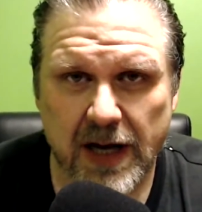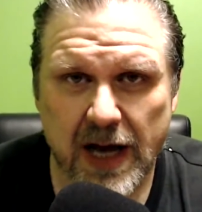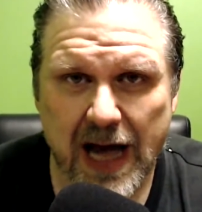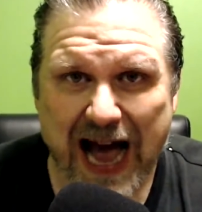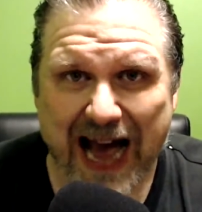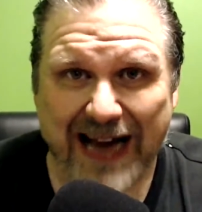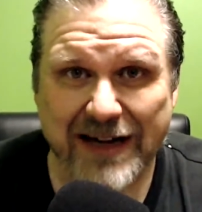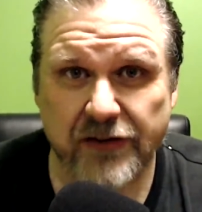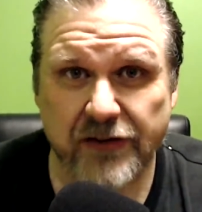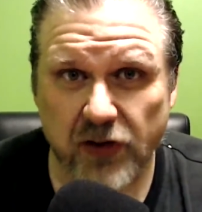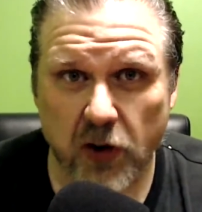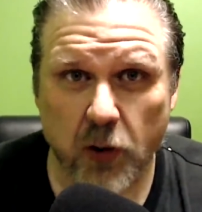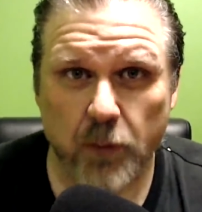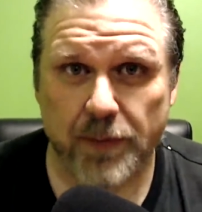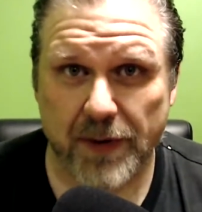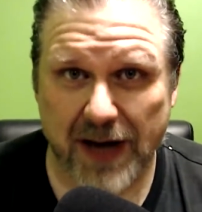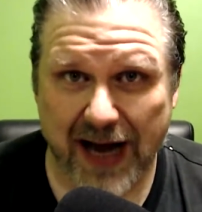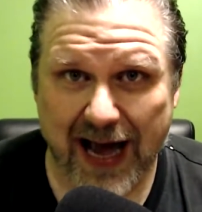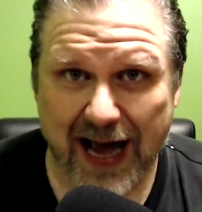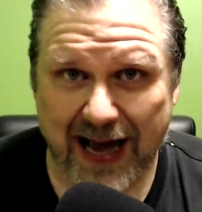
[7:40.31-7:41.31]
I just hope
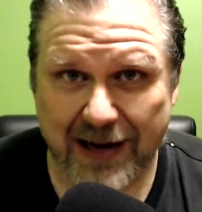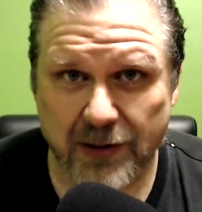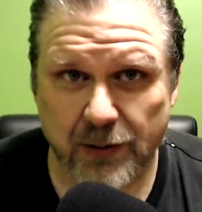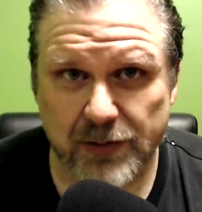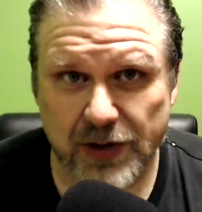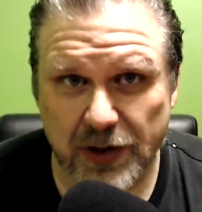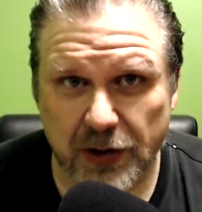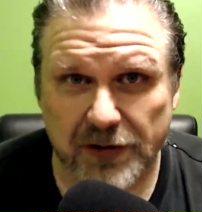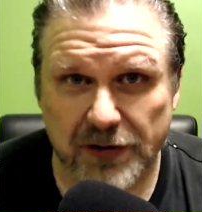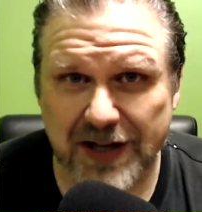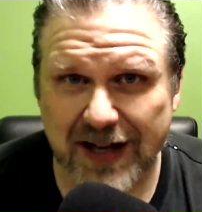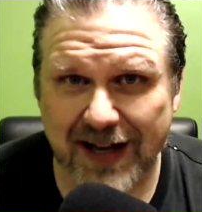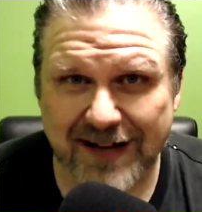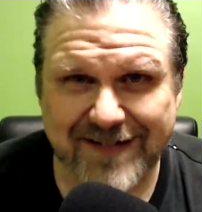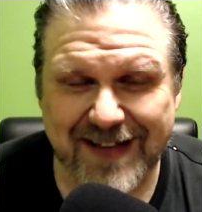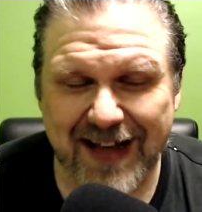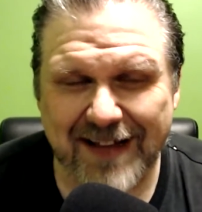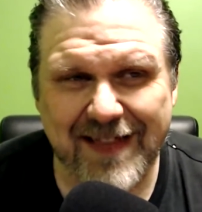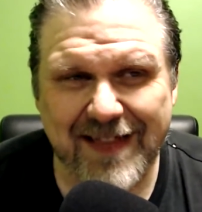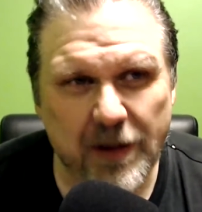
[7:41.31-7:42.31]
I don't, it's
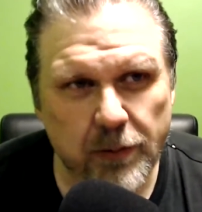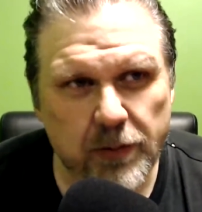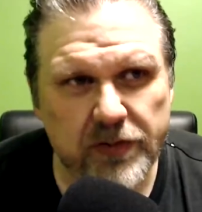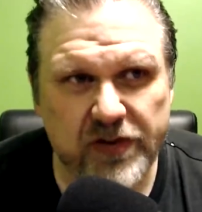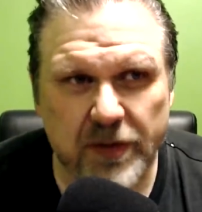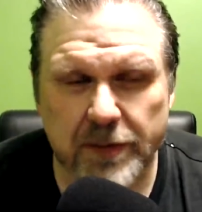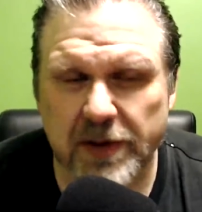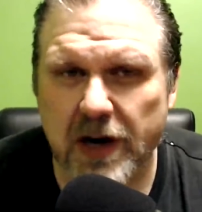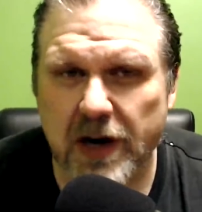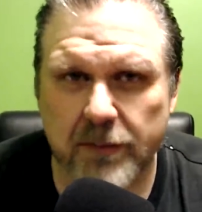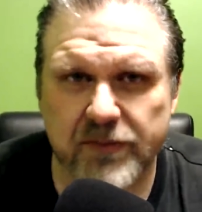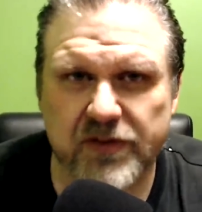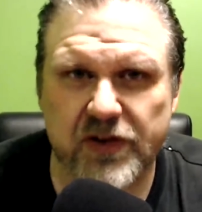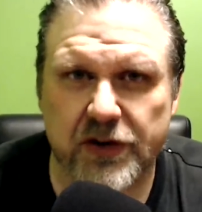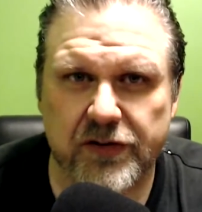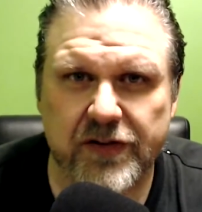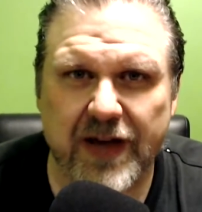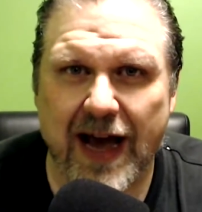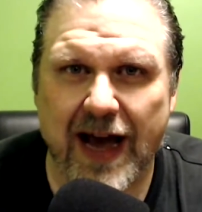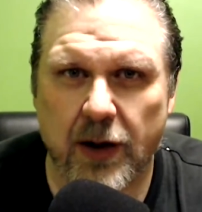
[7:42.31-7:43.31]
that thing where someone comes to your
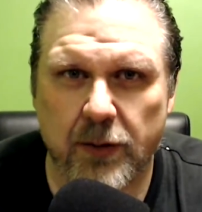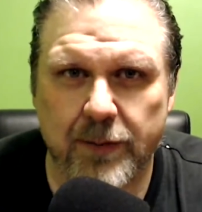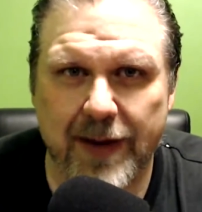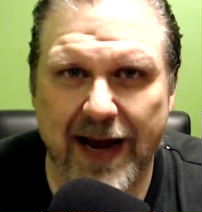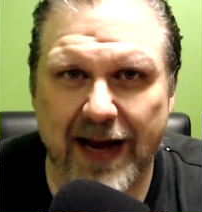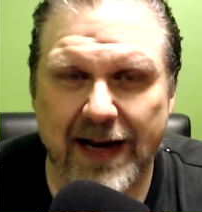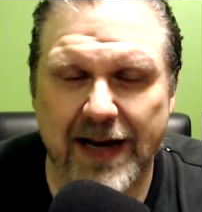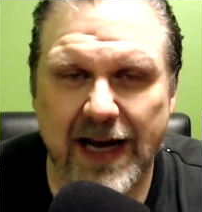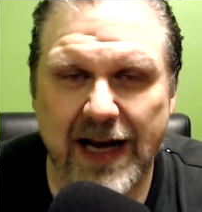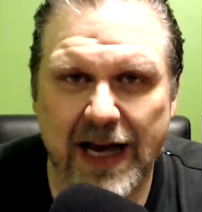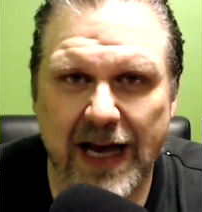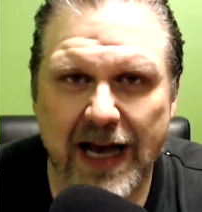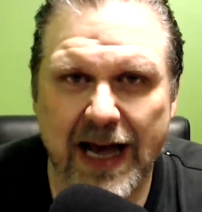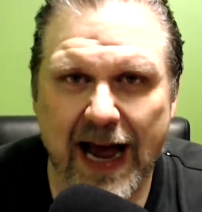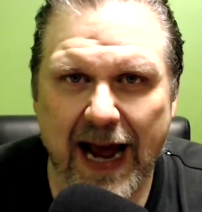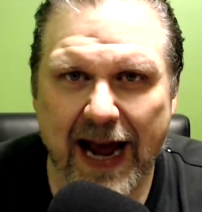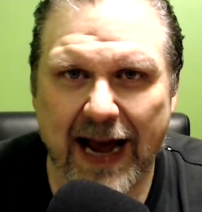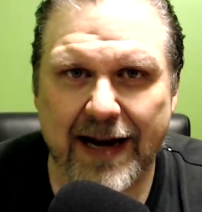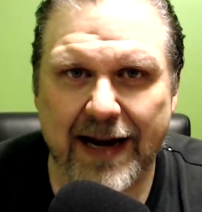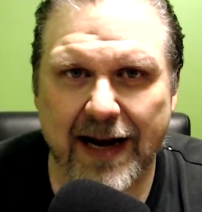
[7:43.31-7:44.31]
town, man.
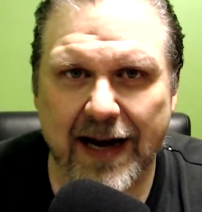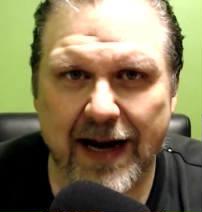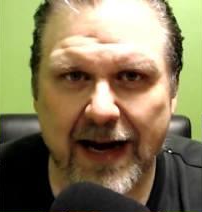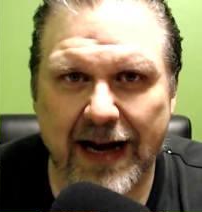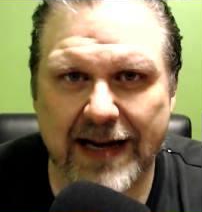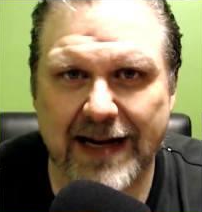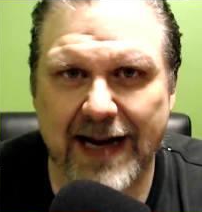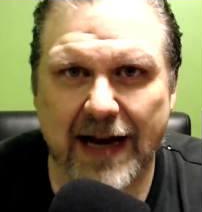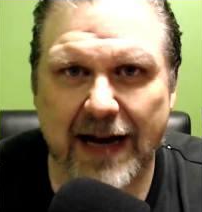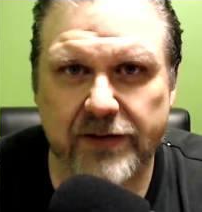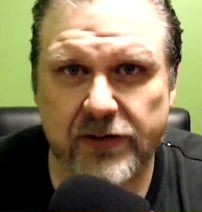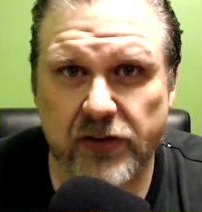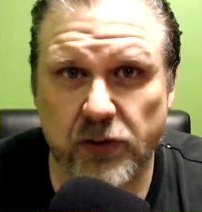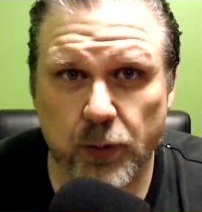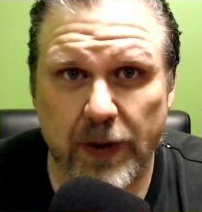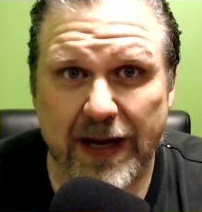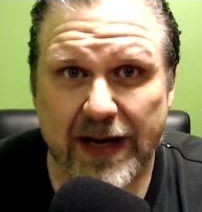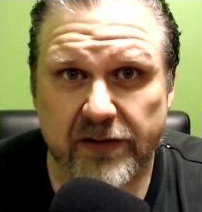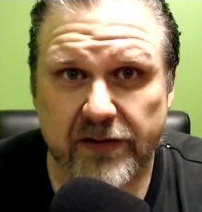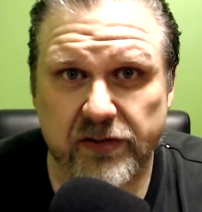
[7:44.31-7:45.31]
And you got 2
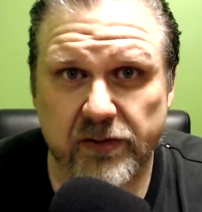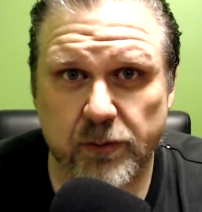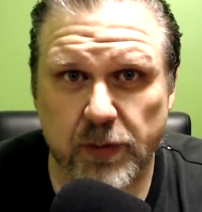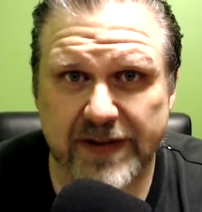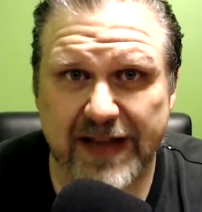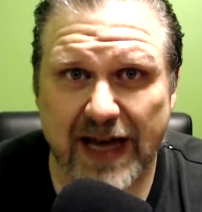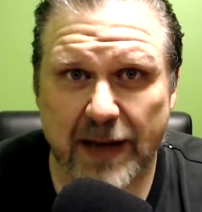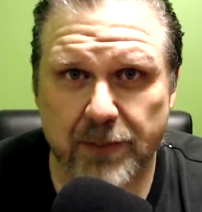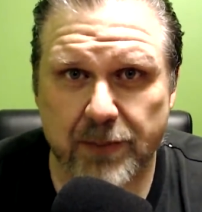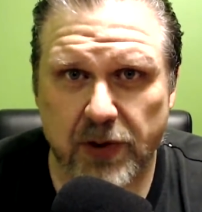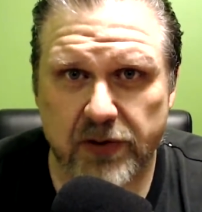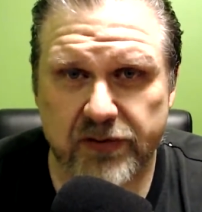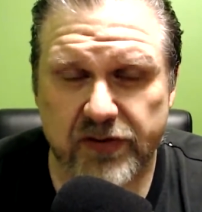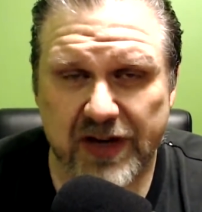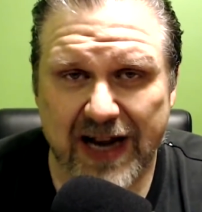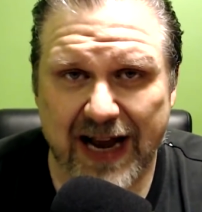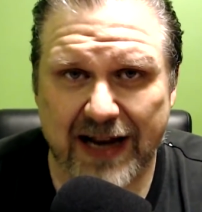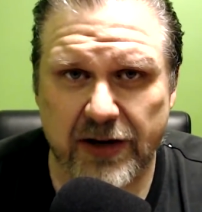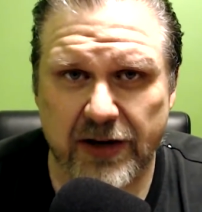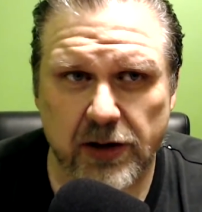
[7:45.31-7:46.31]
weeks with that person
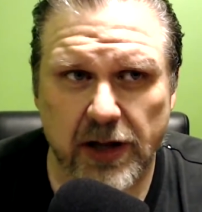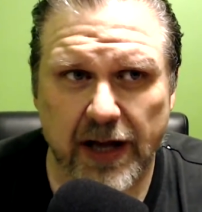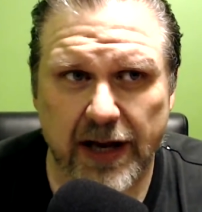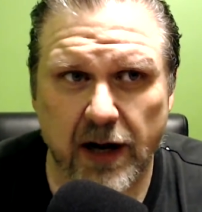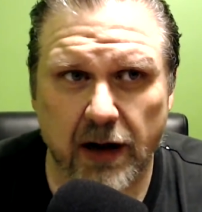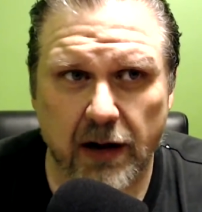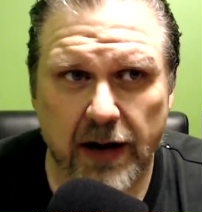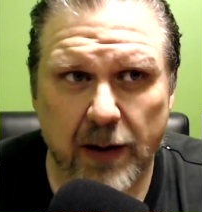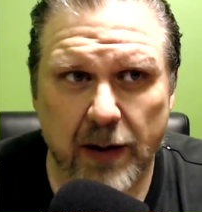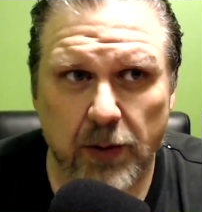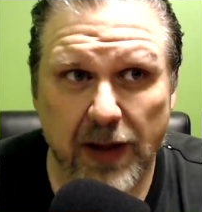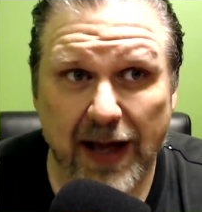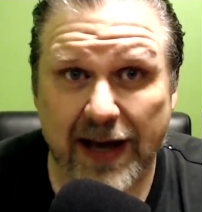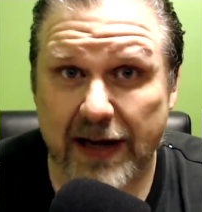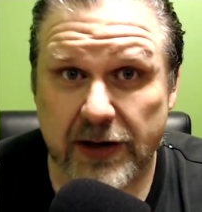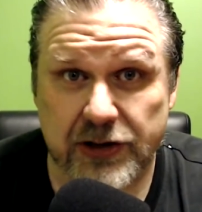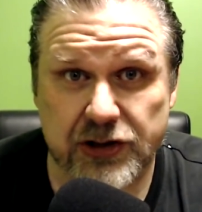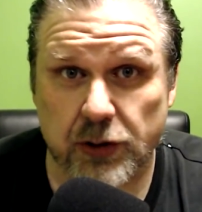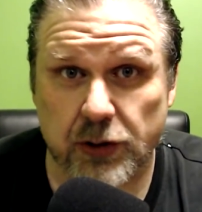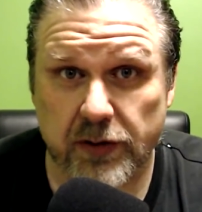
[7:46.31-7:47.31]
and you're like, all right, well, I got to
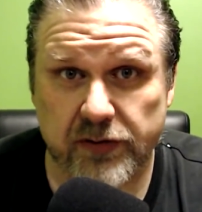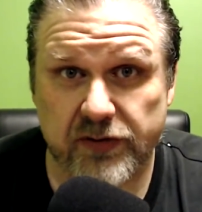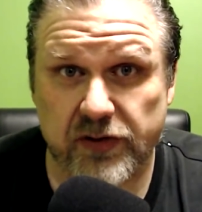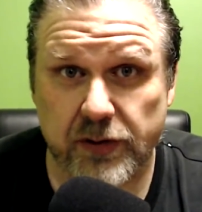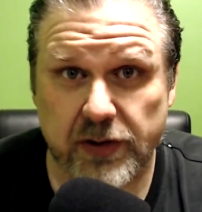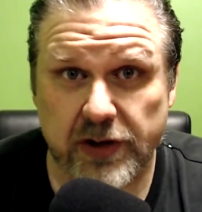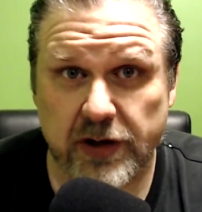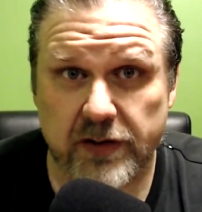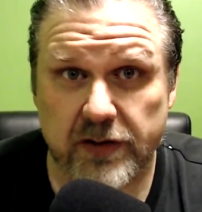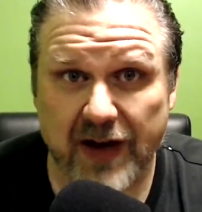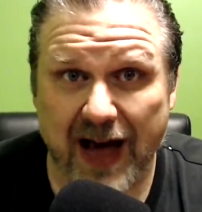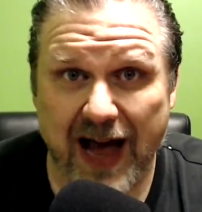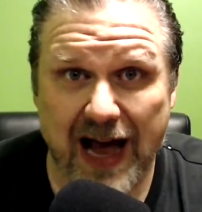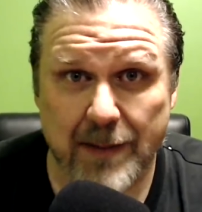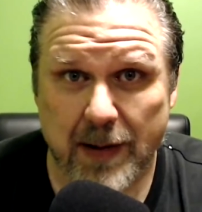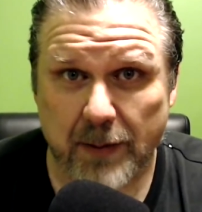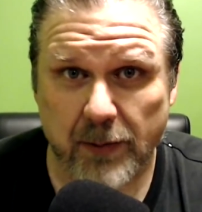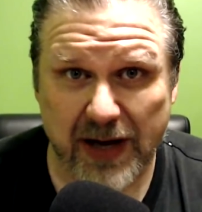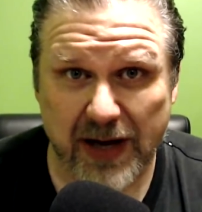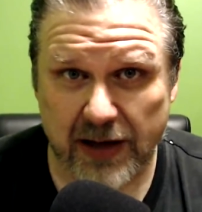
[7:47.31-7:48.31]
show this dude a good time.
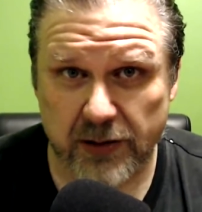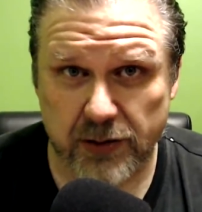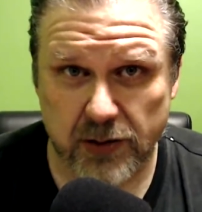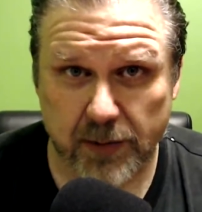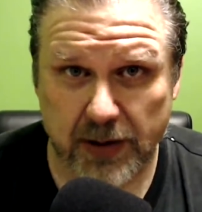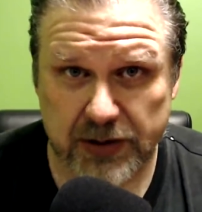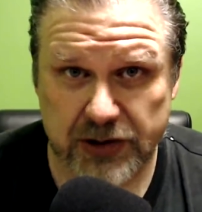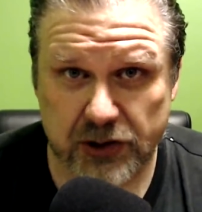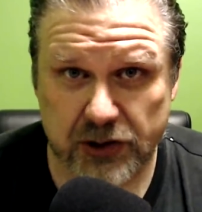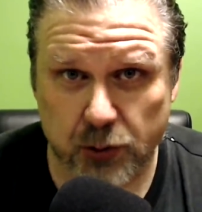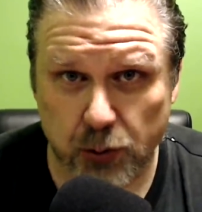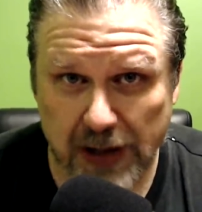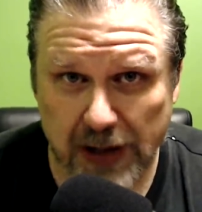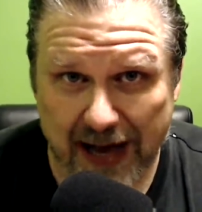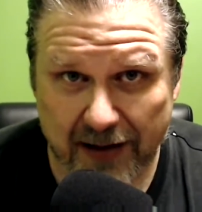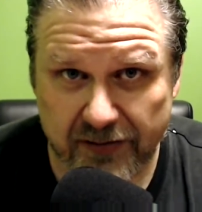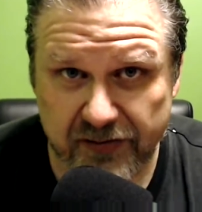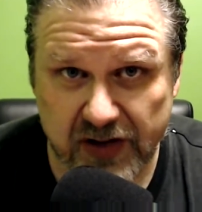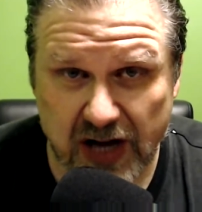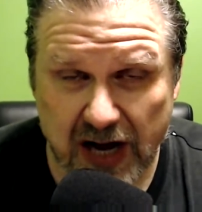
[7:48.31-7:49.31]
We got to do a bunch of cool
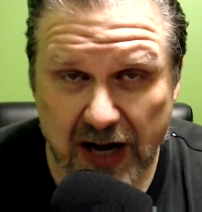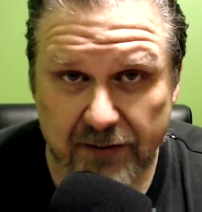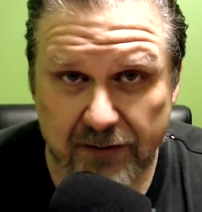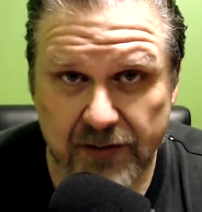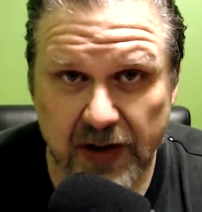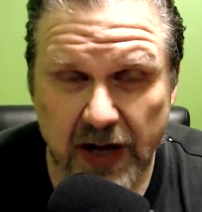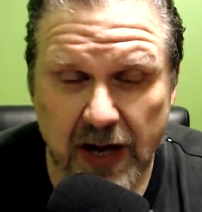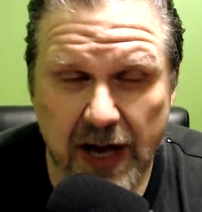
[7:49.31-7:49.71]
ass stuff.